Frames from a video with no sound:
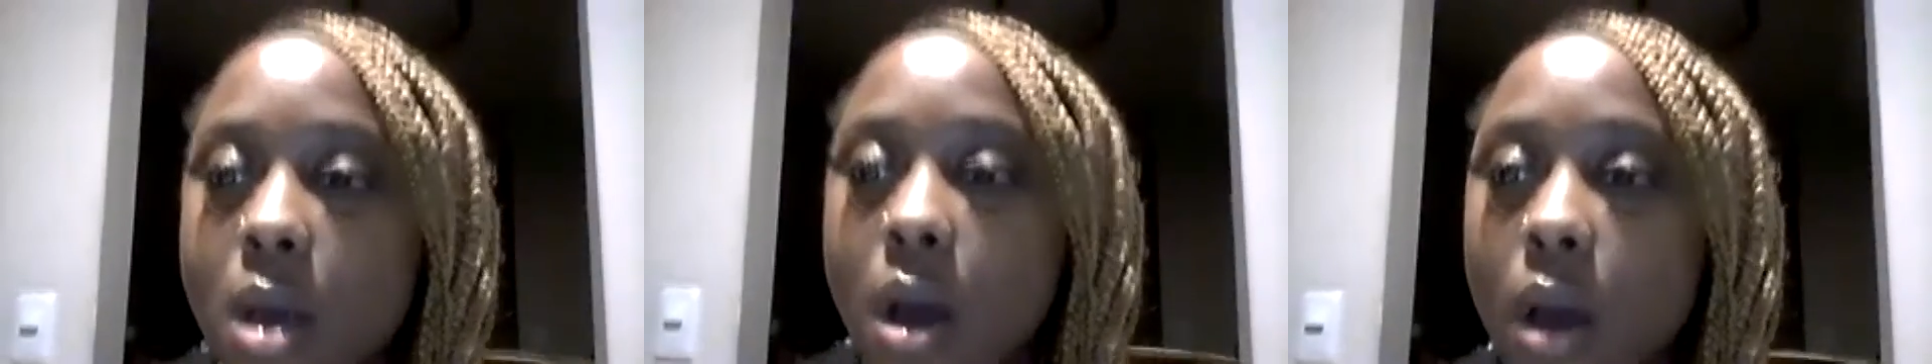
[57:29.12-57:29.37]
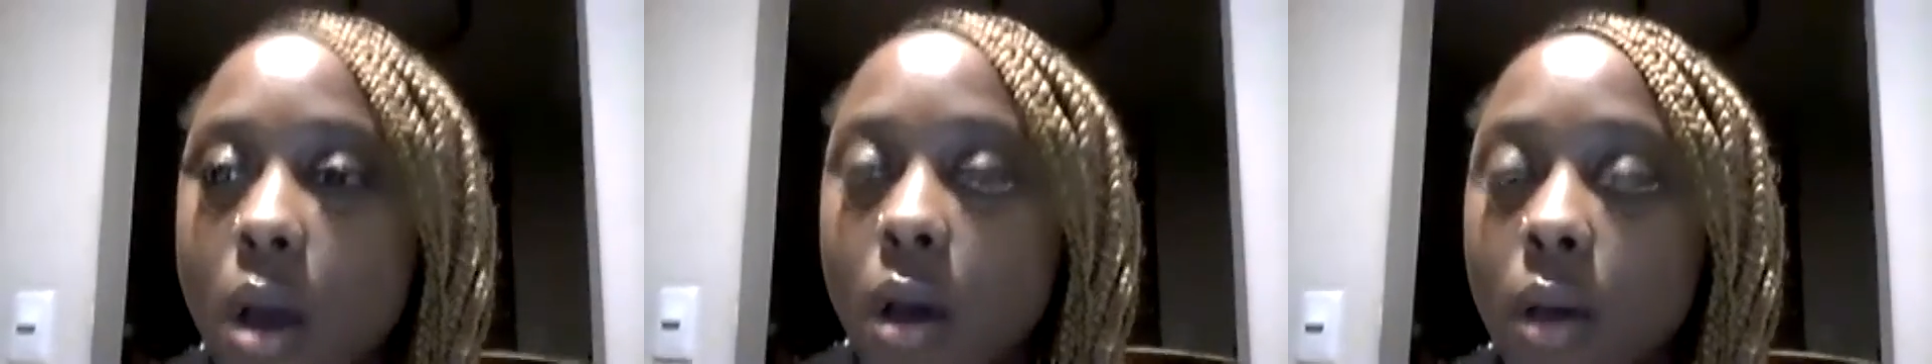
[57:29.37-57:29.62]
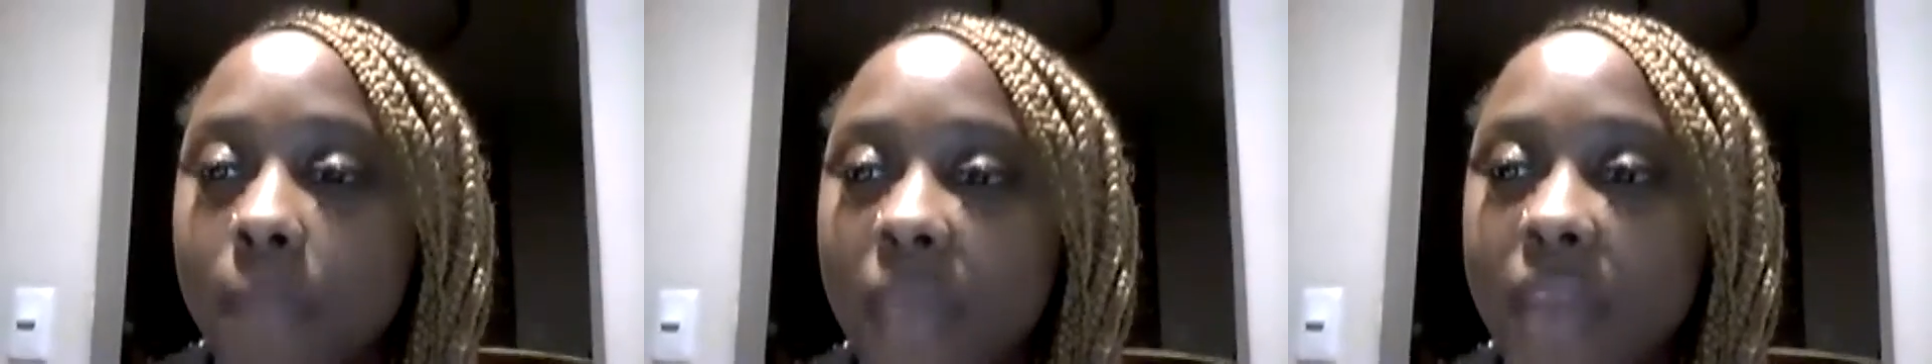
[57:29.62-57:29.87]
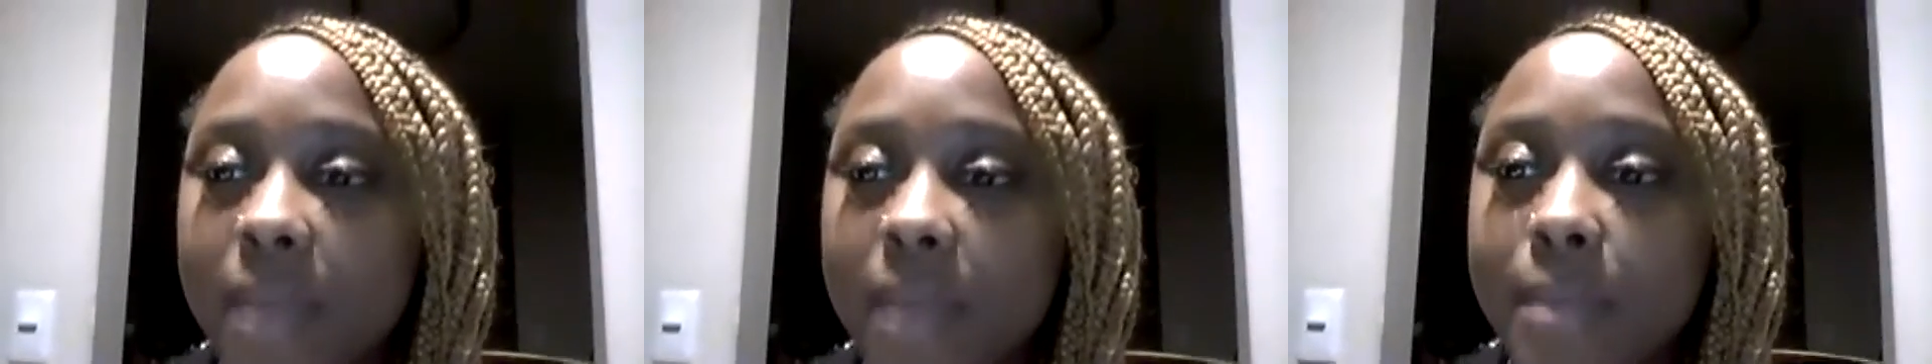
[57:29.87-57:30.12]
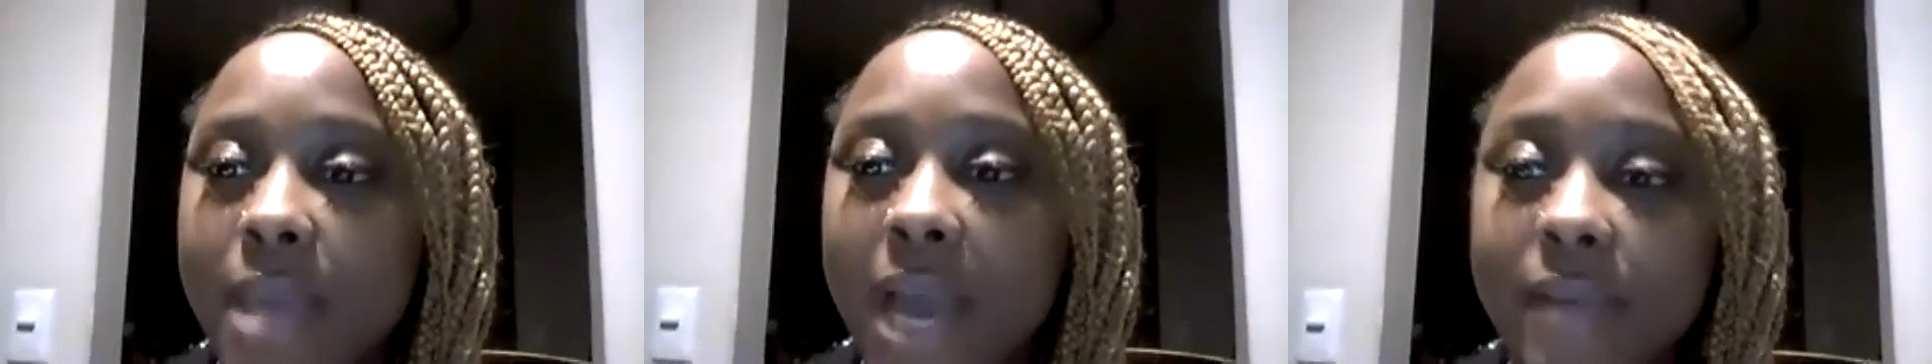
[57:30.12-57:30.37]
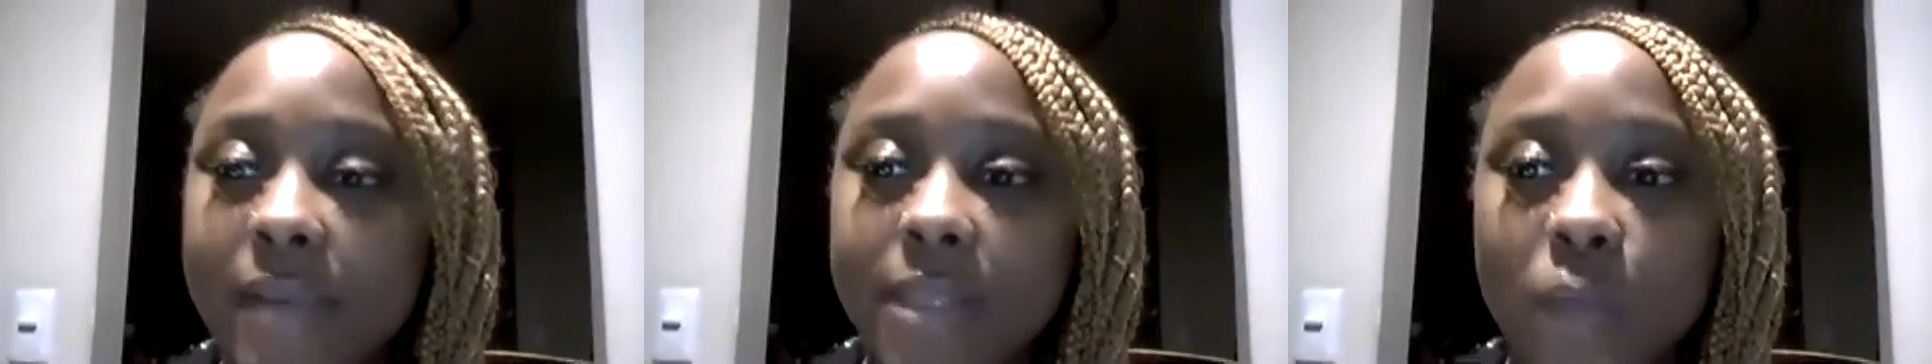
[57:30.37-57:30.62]
And then me
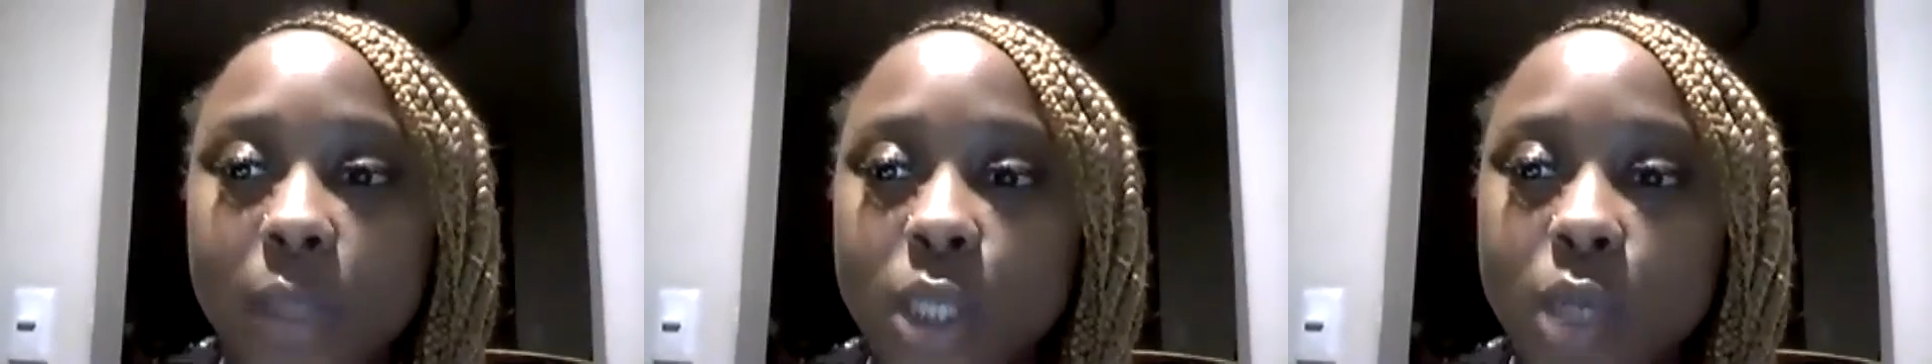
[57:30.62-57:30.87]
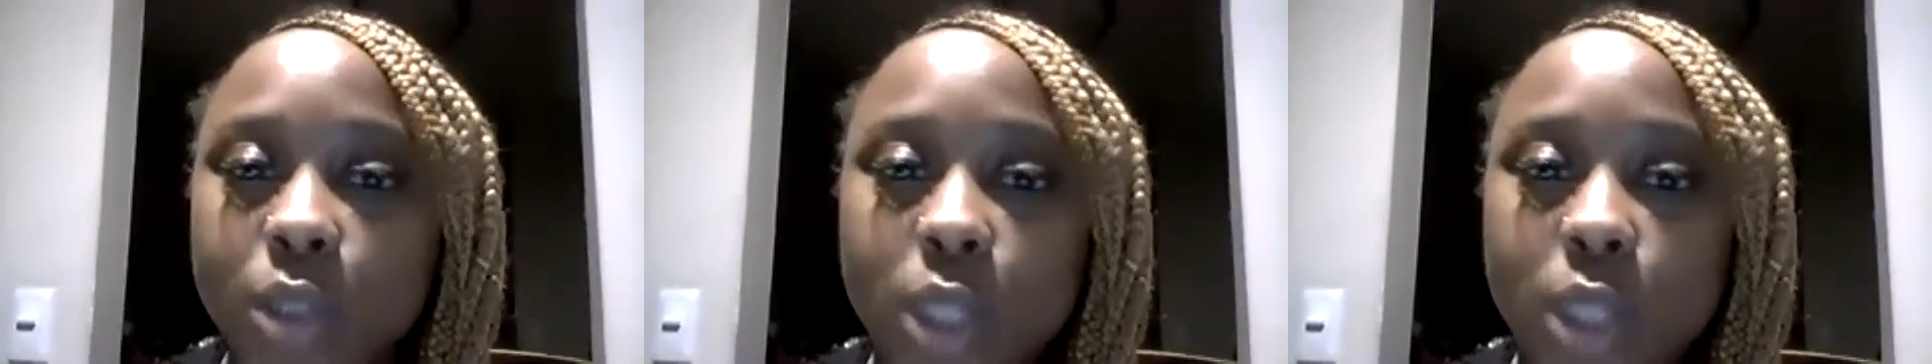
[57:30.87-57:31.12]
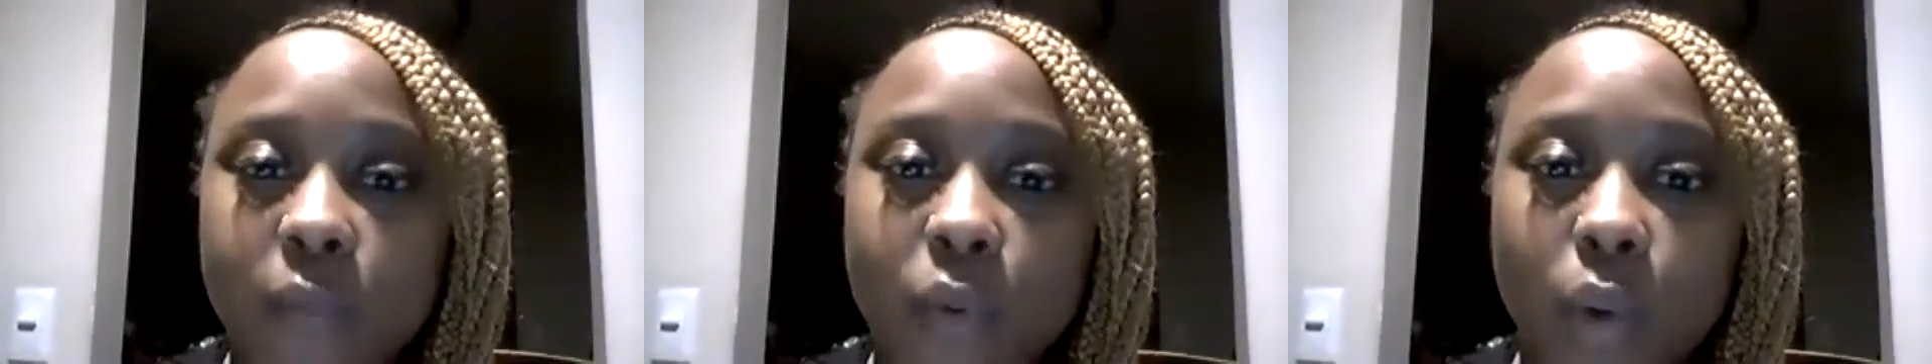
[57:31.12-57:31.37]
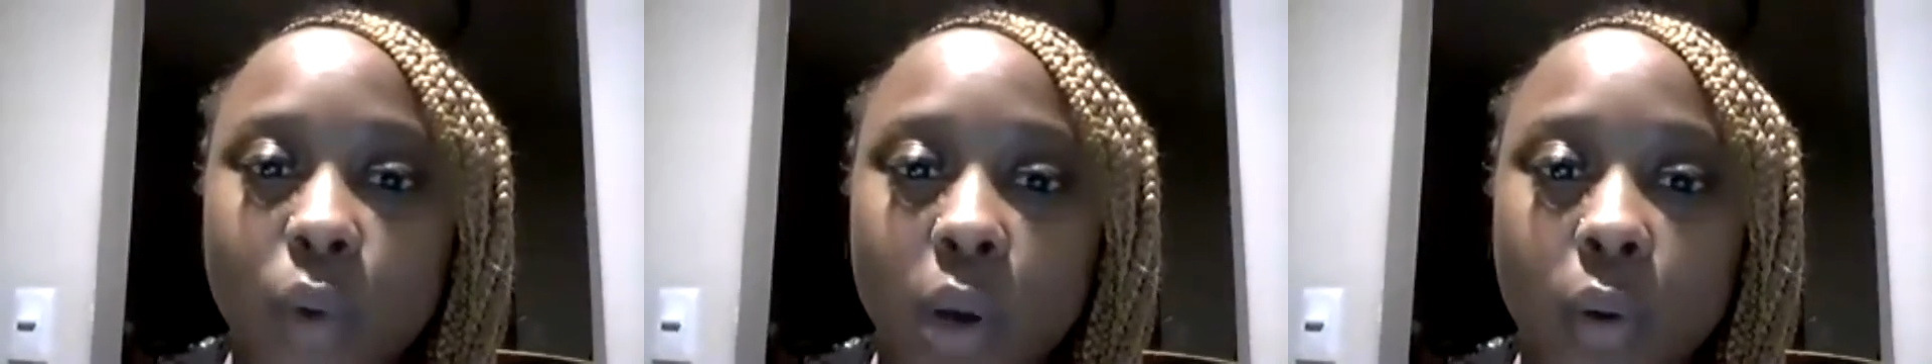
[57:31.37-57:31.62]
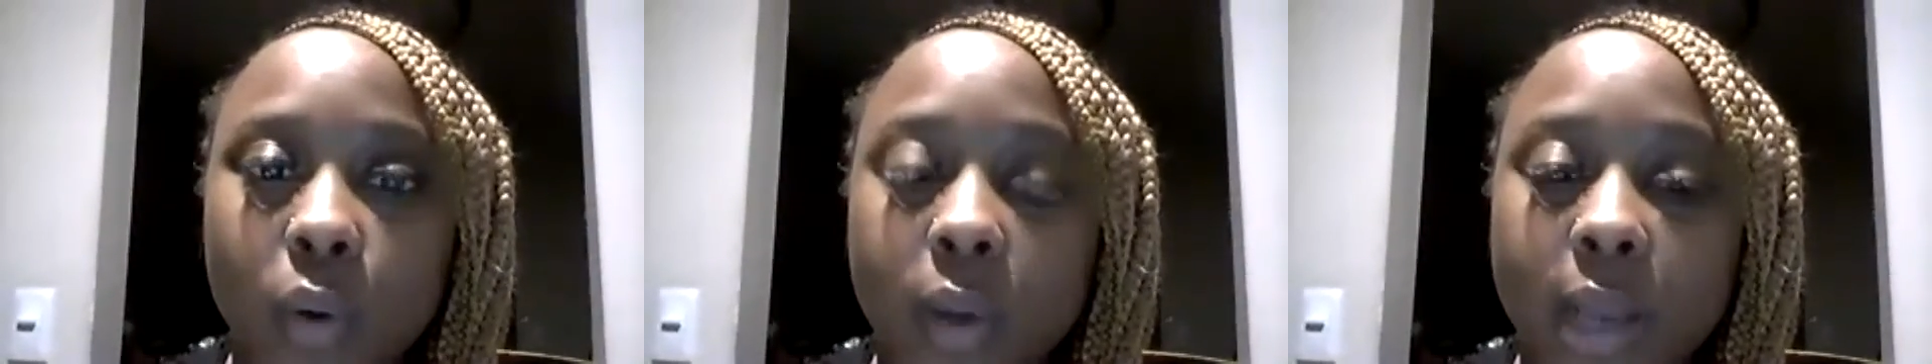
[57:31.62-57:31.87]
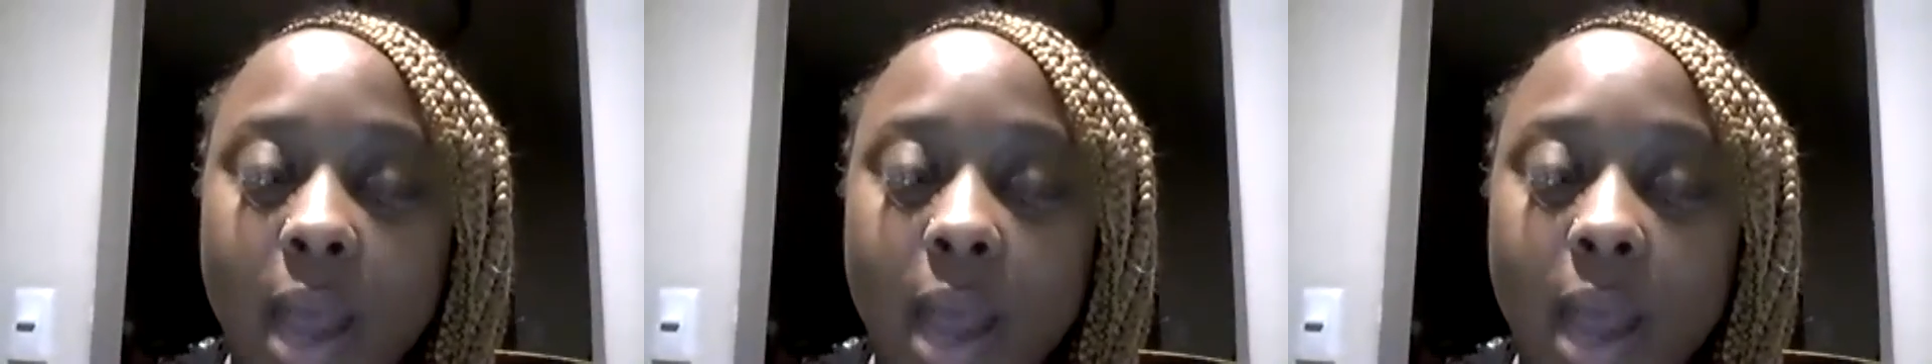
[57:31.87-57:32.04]
having so much other stuff going on,